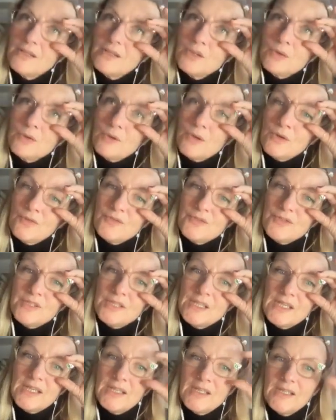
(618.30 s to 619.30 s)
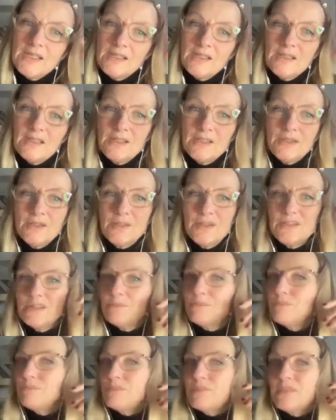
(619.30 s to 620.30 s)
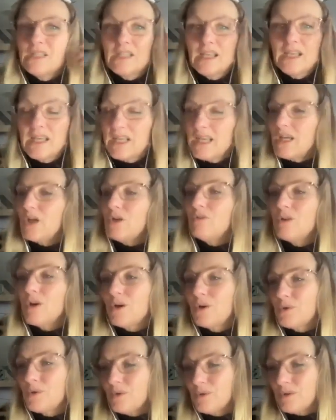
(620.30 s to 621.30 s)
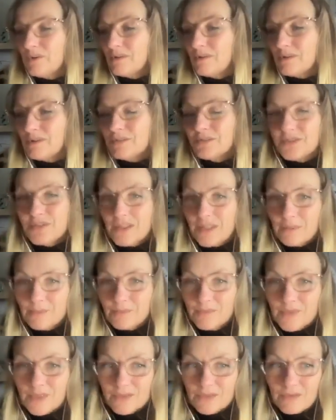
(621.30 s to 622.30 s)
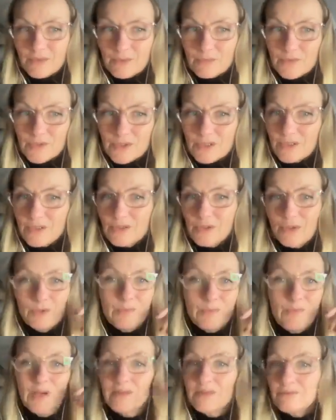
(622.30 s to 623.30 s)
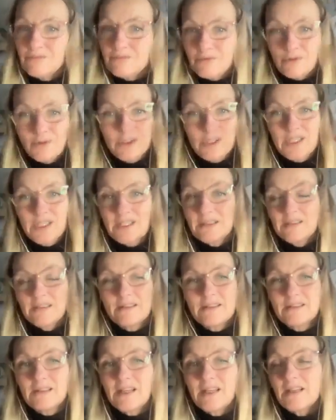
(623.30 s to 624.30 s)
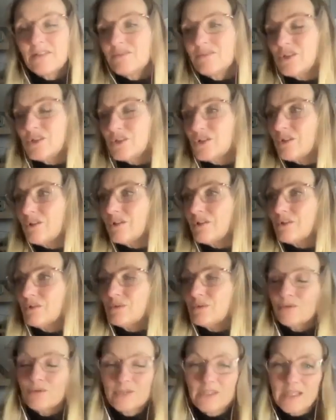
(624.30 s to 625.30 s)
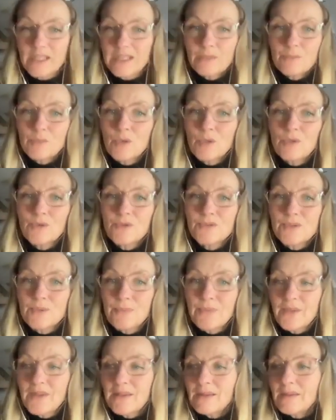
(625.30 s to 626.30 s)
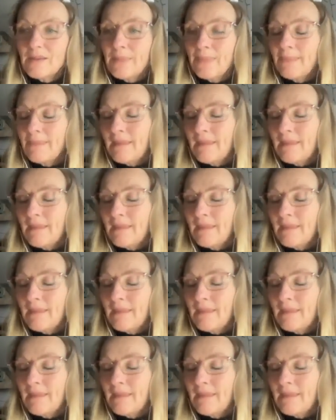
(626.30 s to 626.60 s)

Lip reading: you'll often hear, there's been a hero of some description who might have run in and saved a child or an animal or something.